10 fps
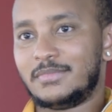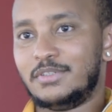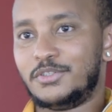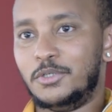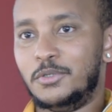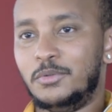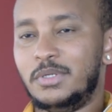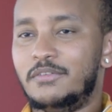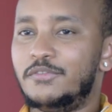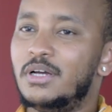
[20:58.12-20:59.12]
So
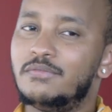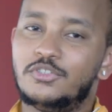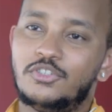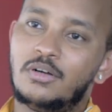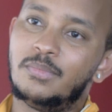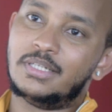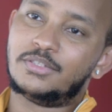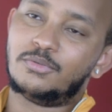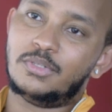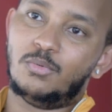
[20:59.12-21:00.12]
if you have a job and
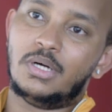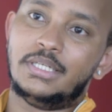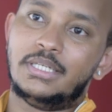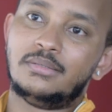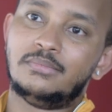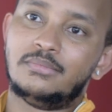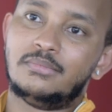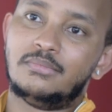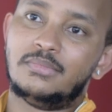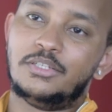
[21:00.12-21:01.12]
it's only 1 year,
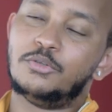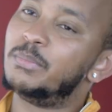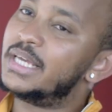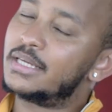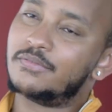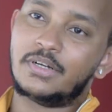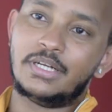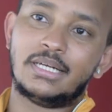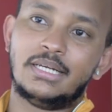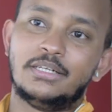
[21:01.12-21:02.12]
then you make it
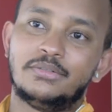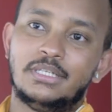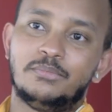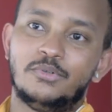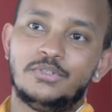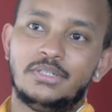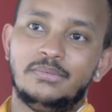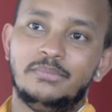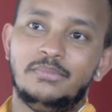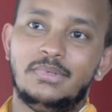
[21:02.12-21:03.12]
very clear to that
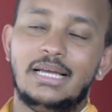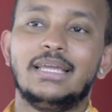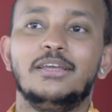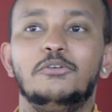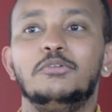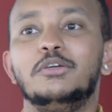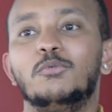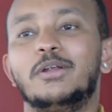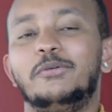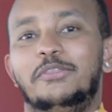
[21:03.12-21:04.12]
person, I can only
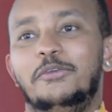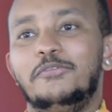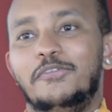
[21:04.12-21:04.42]
work with you